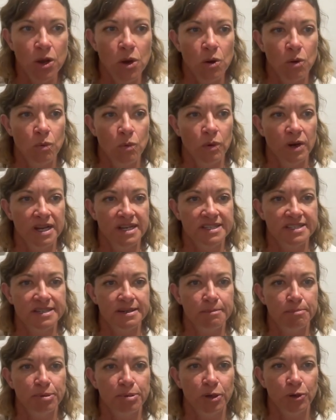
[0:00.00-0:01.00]

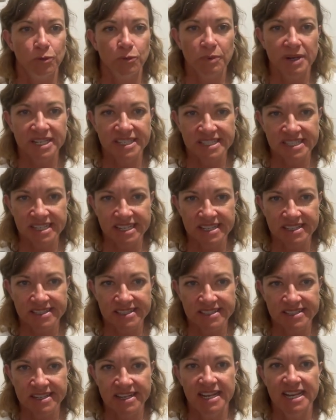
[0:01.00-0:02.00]
Whereas
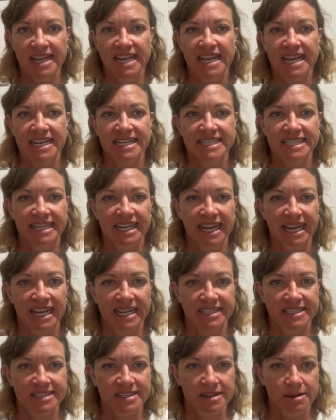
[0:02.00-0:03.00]
paresis
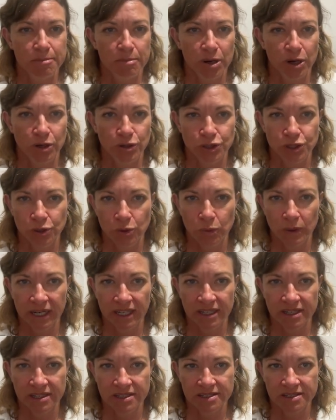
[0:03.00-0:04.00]
indicates partial
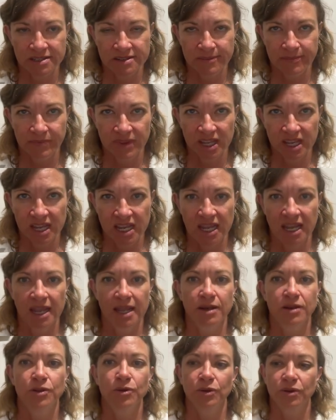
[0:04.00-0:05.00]
weakness,
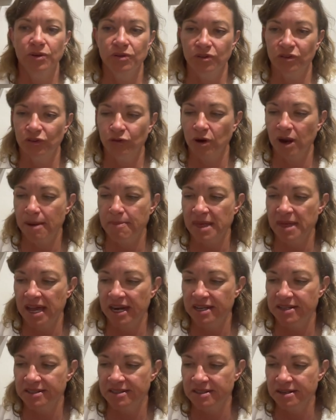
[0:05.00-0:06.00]
and you can describe that
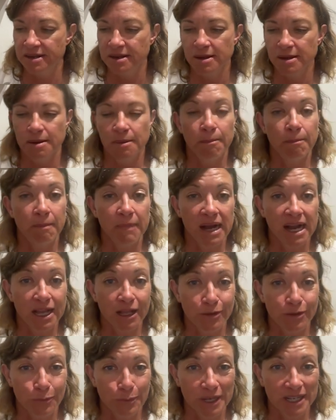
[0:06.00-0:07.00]
as
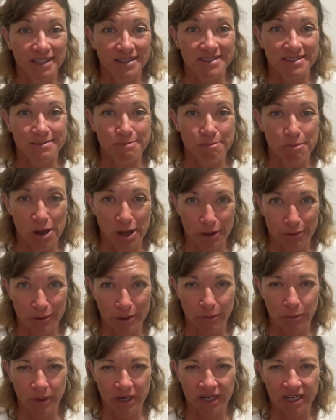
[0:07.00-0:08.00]
mild weakness,
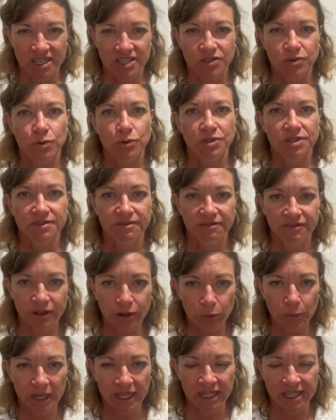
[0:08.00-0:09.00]
moderate weakness, or
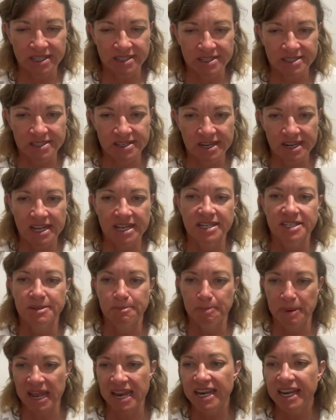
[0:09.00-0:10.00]
severe weakness,
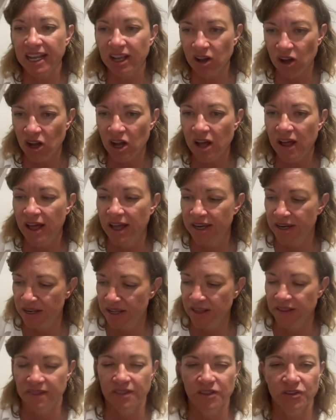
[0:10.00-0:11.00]
depending on
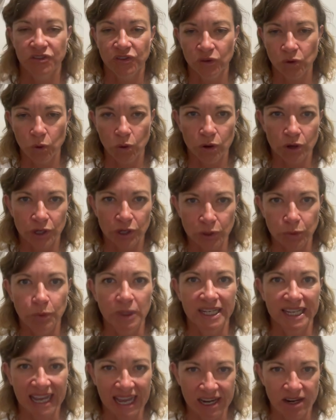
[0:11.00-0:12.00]
the score you
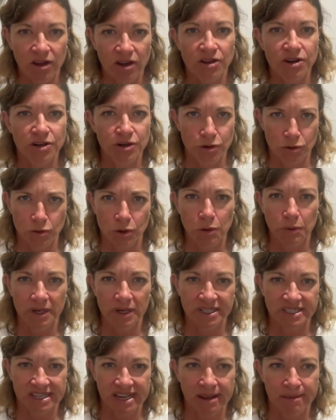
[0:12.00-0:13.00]
would get on a neuro
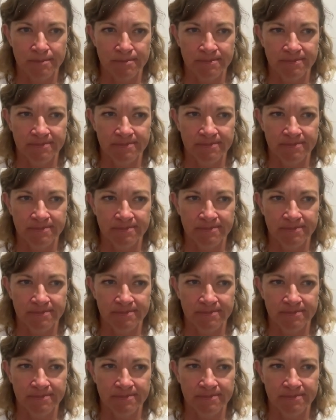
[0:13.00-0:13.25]
exam.